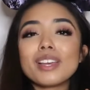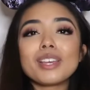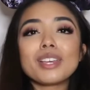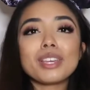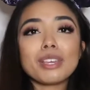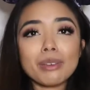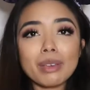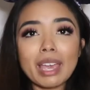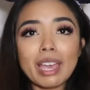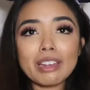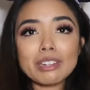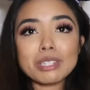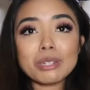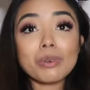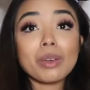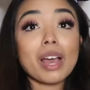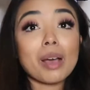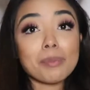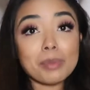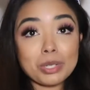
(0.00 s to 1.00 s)
You can't do
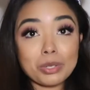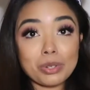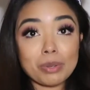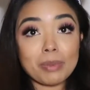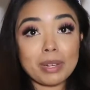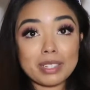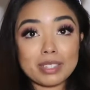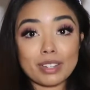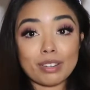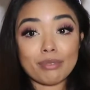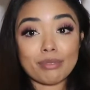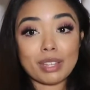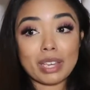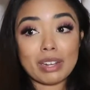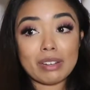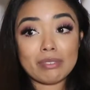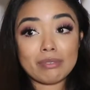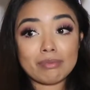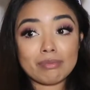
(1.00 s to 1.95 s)
it. I'm gonna do it myself then.